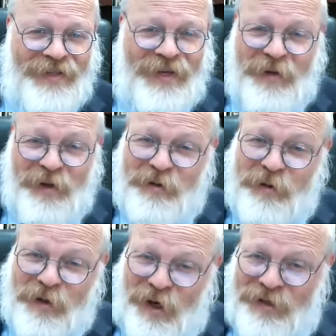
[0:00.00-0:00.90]
Same thing is
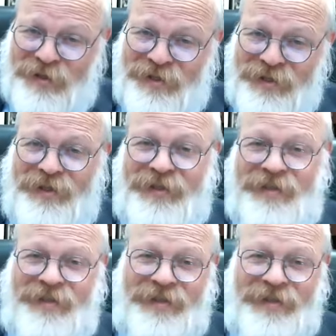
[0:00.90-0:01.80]
with us
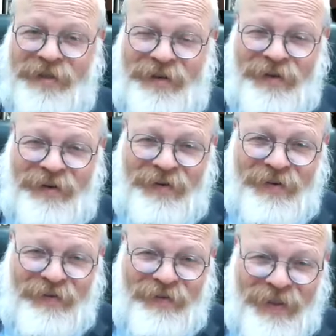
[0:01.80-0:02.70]

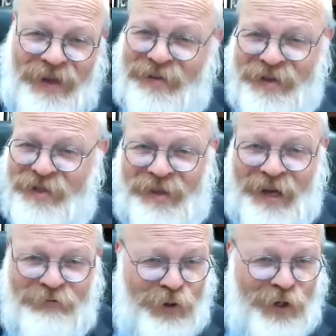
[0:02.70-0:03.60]
a lot of things in
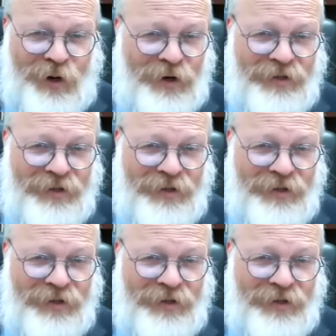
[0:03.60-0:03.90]
life we don't